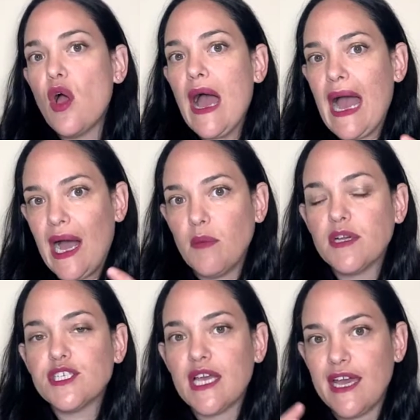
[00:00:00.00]
how
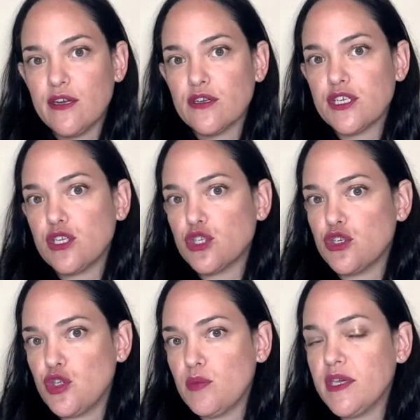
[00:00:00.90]
much energy
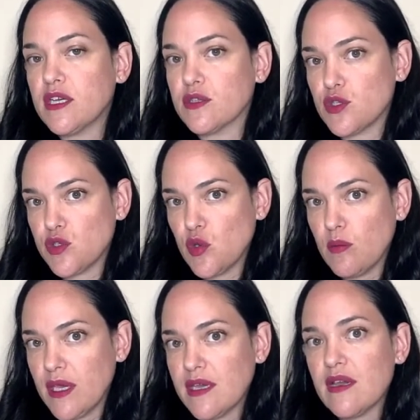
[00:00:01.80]
should you be
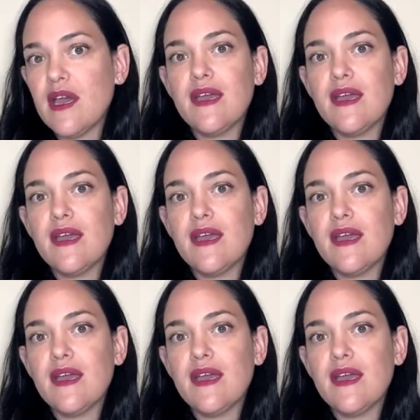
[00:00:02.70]
consuming